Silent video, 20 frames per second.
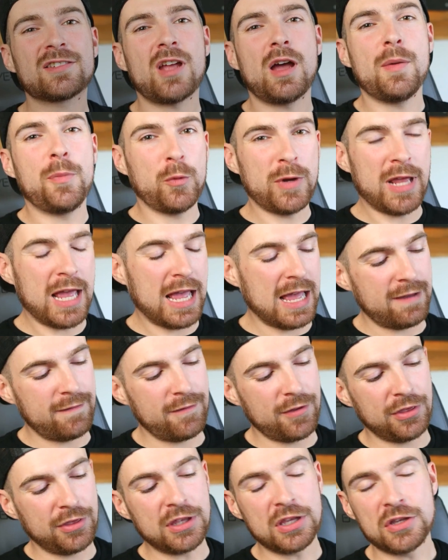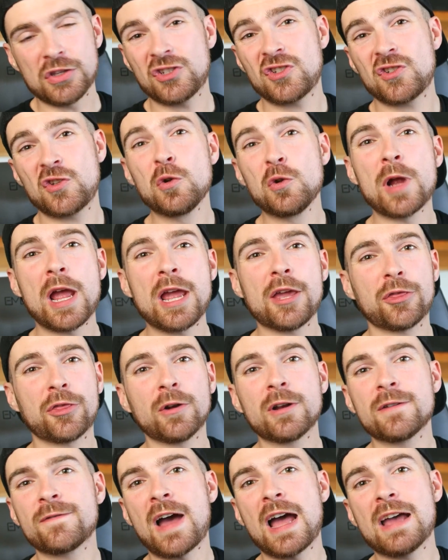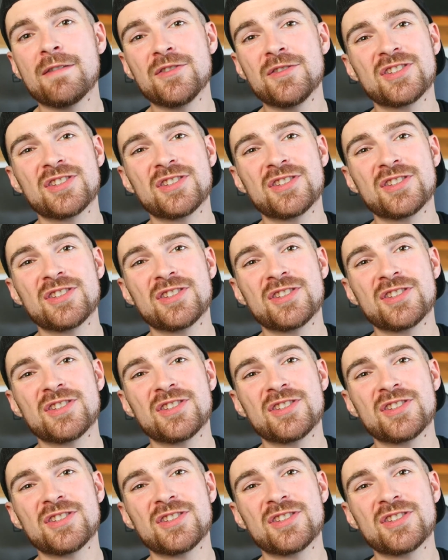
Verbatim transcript: up, we have the Sirui 35